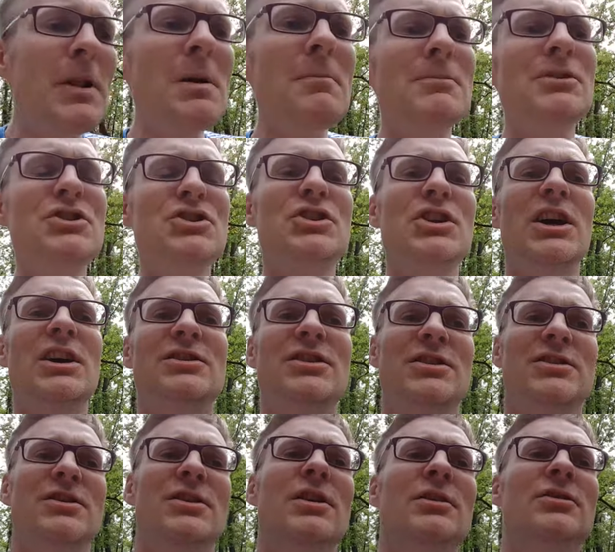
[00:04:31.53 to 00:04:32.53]
mistakes.
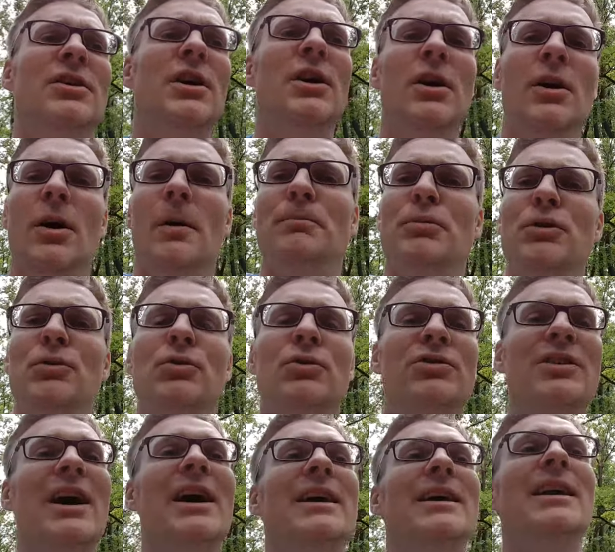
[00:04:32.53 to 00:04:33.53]
It's not
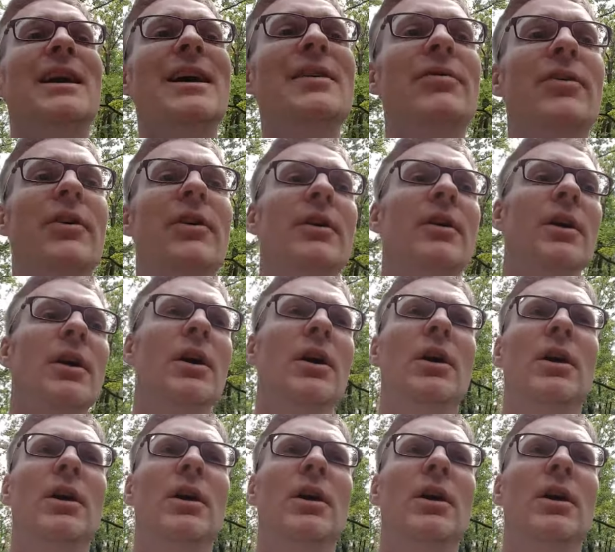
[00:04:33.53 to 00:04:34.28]
abuse. I never